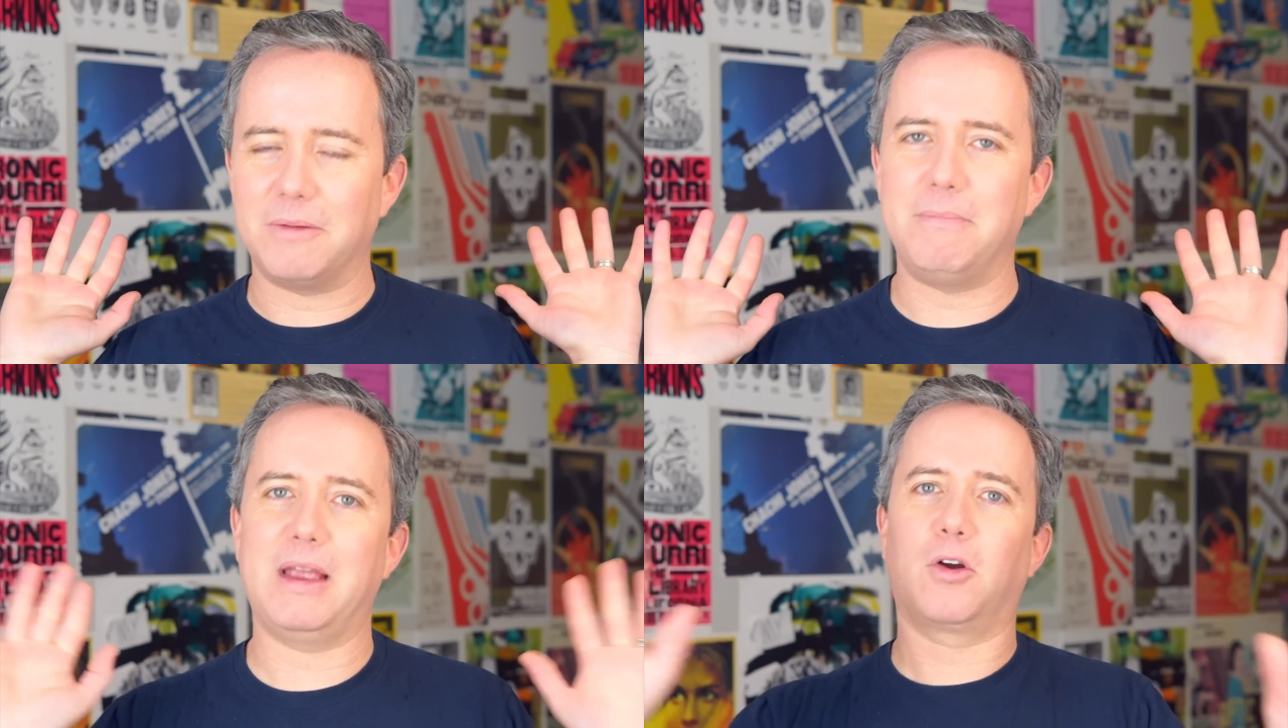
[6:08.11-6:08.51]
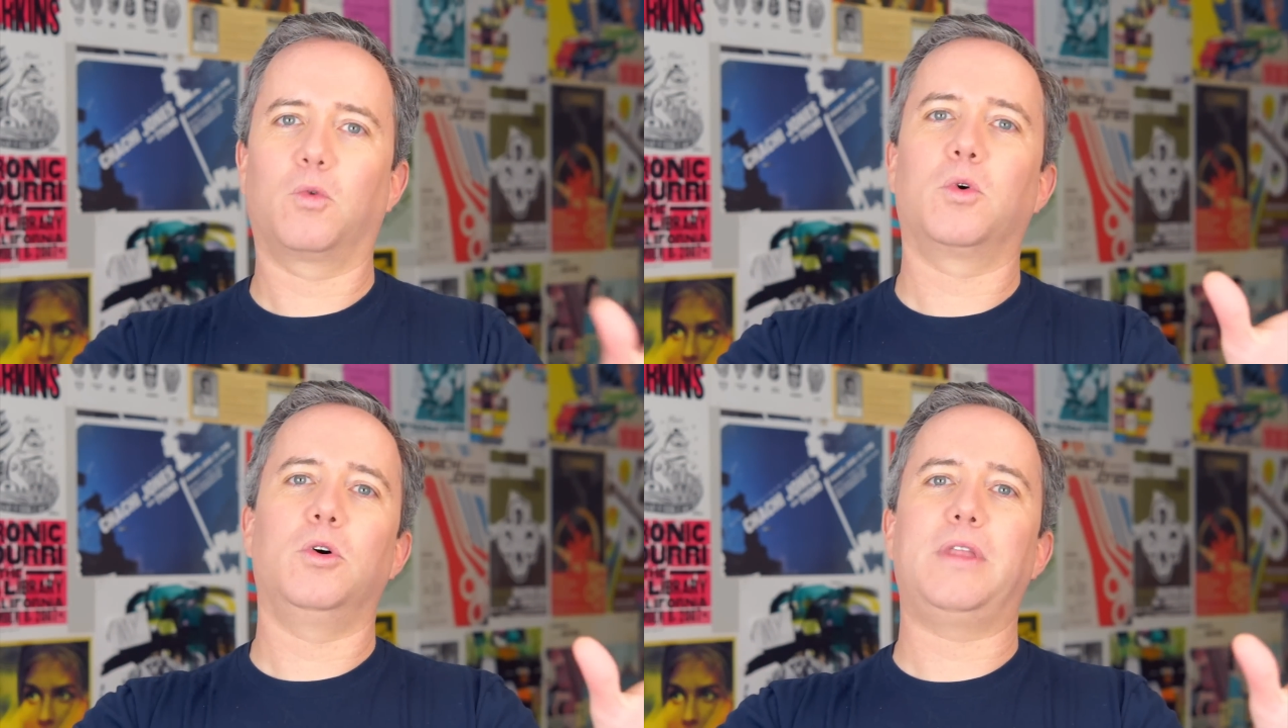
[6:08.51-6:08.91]
the maker
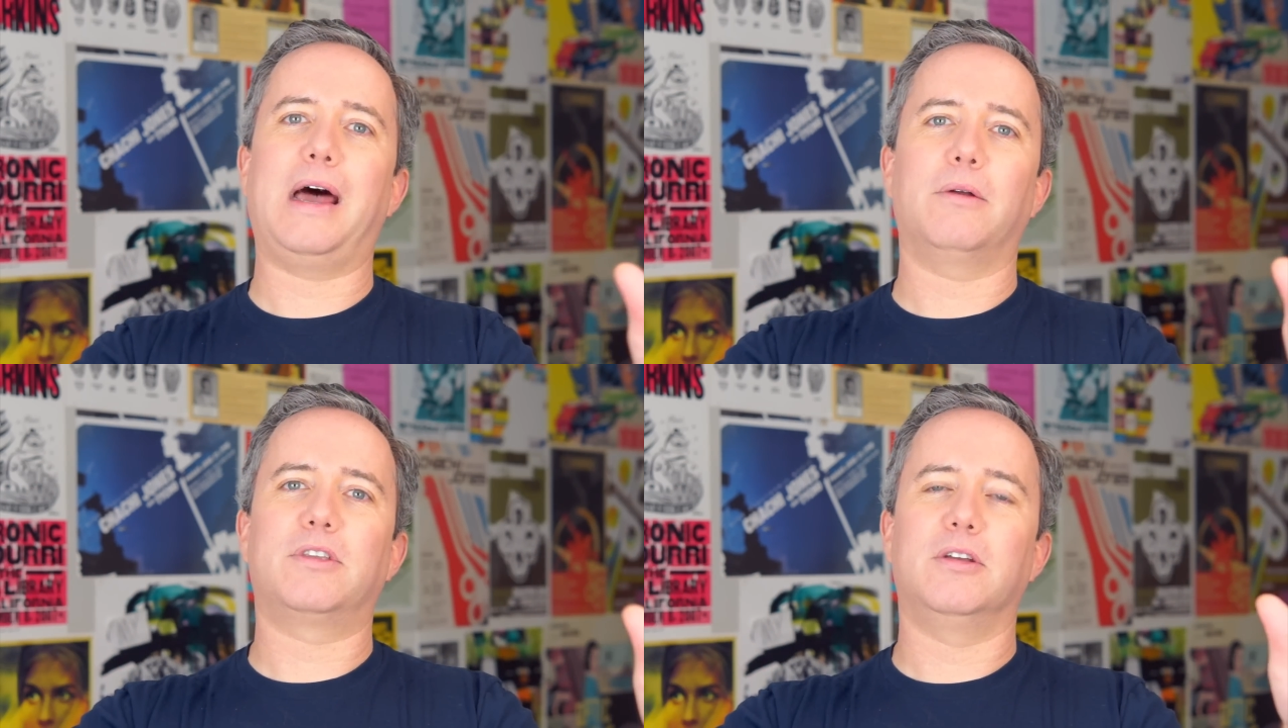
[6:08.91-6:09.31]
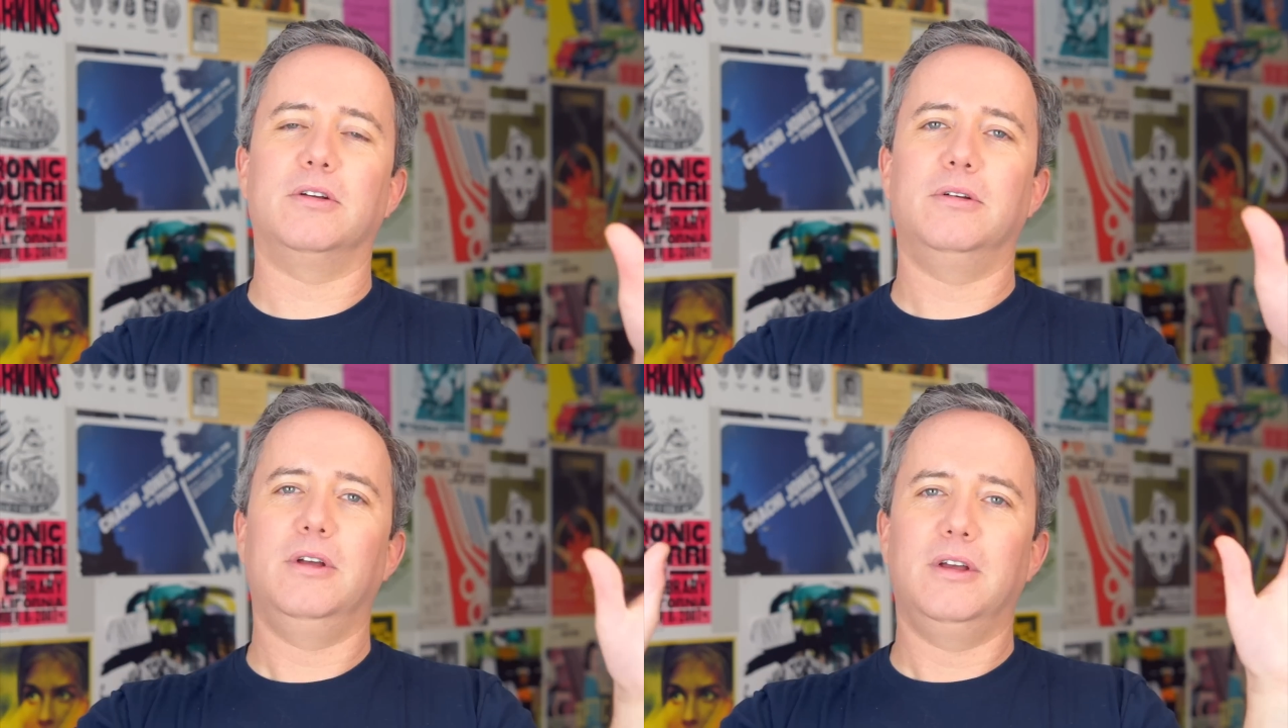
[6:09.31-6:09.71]
world out
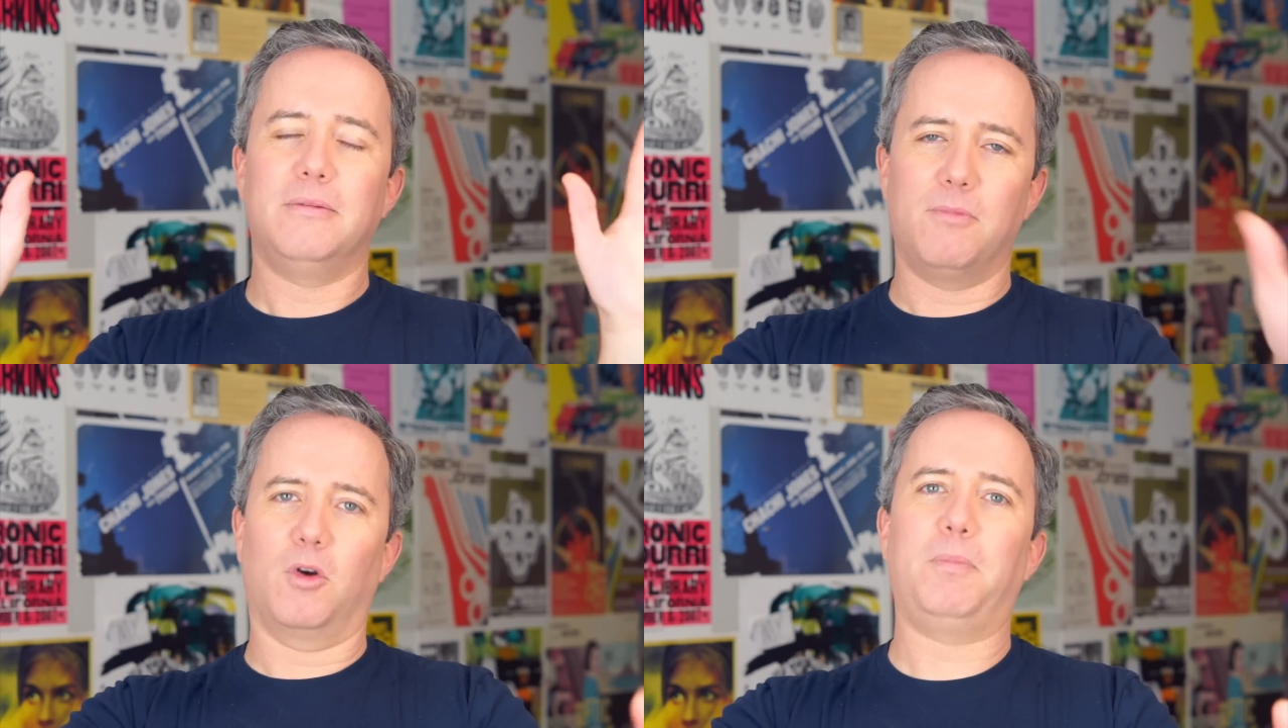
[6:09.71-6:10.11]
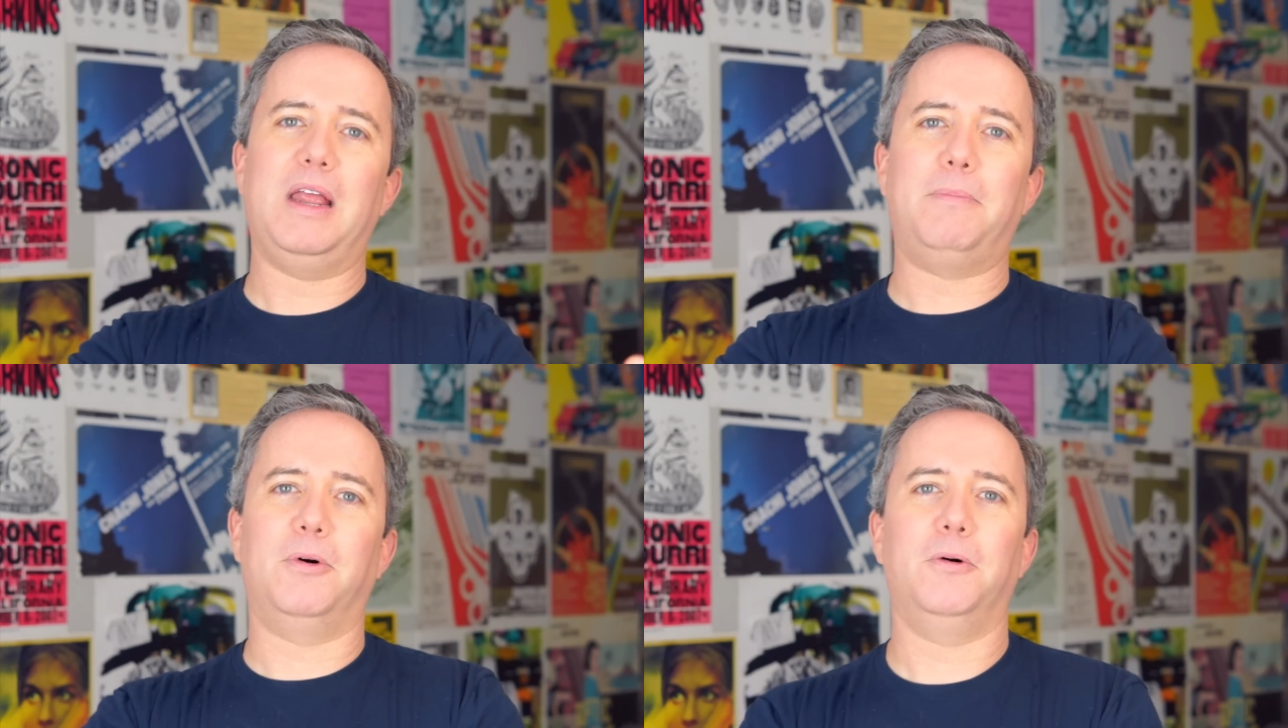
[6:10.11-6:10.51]
to more
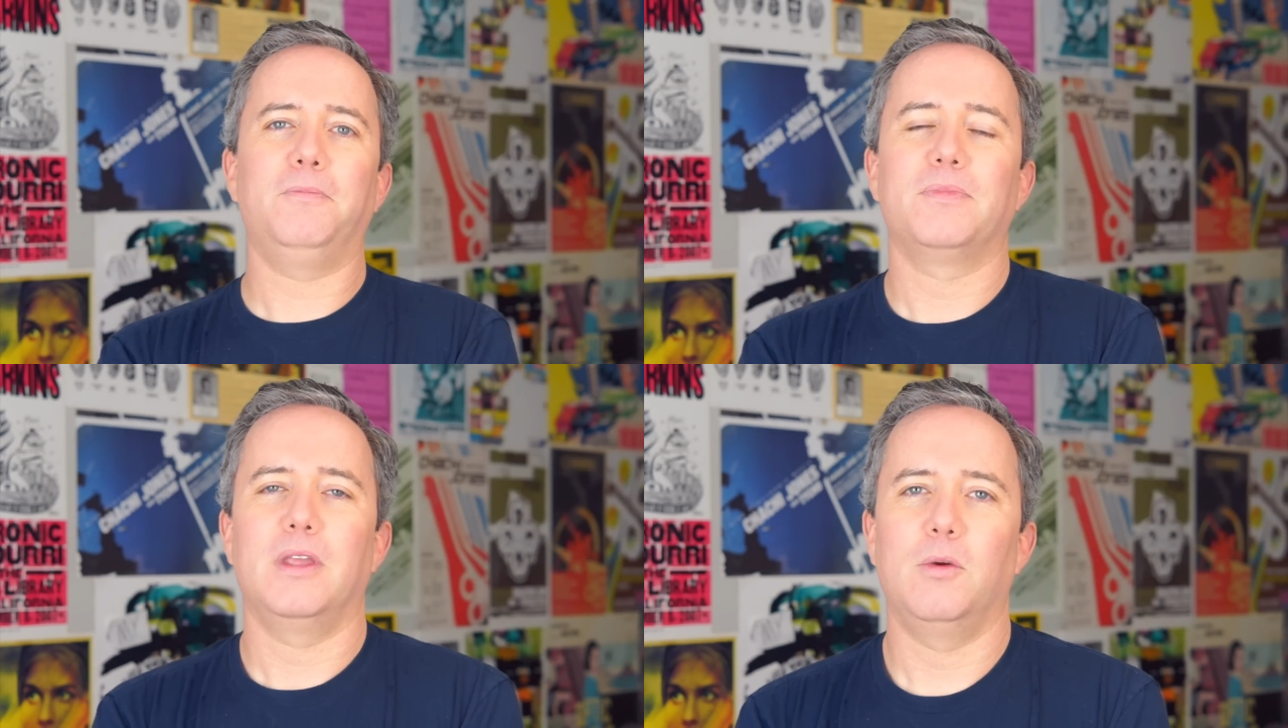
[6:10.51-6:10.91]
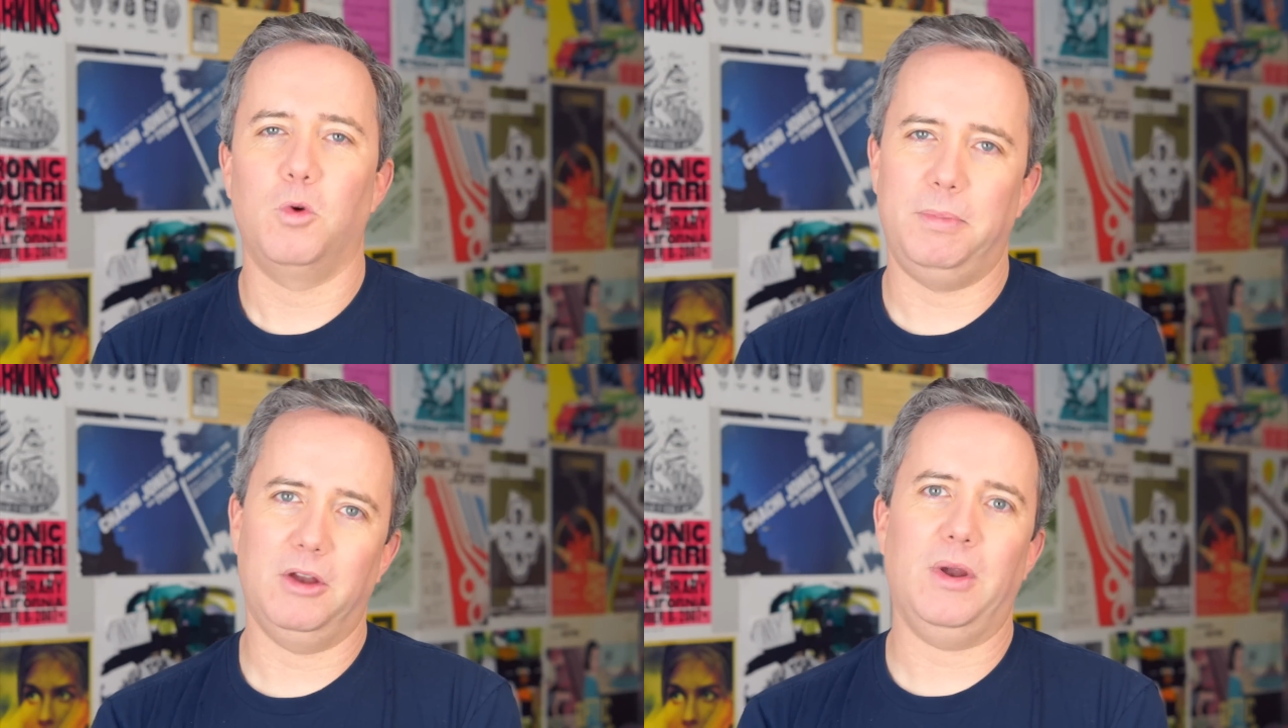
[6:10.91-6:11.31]
people
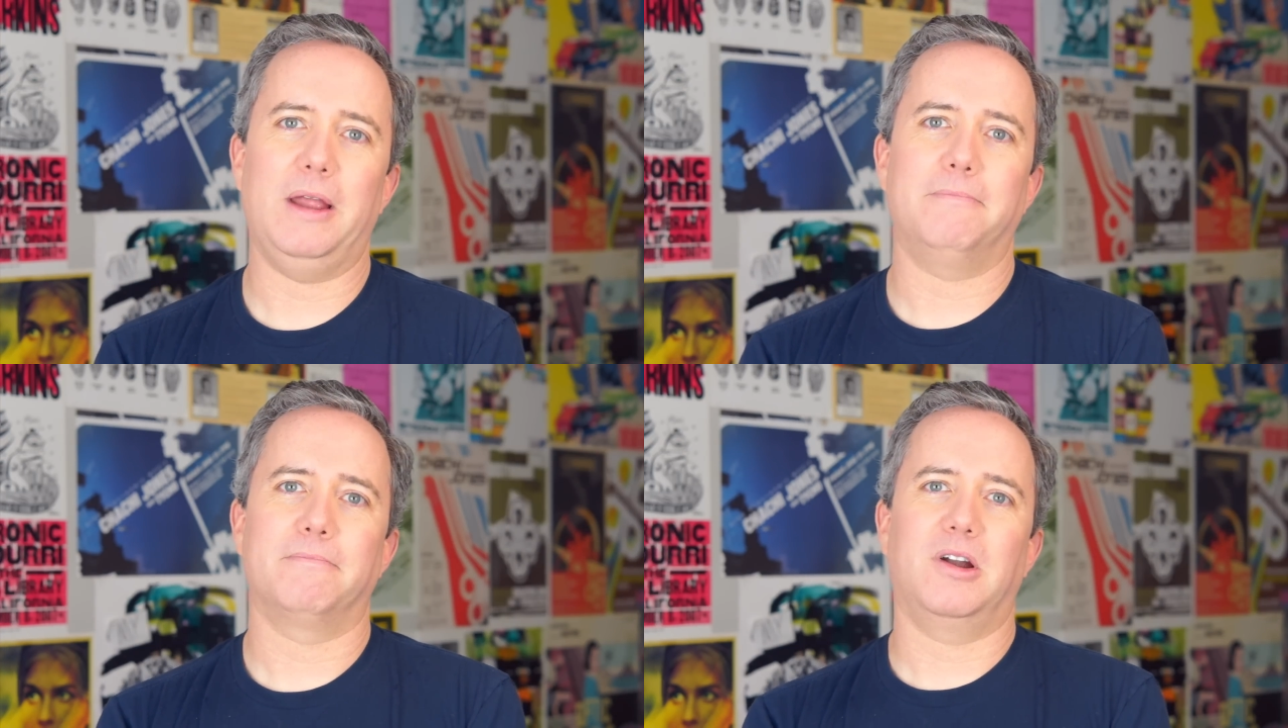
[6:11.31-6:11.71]
would be great.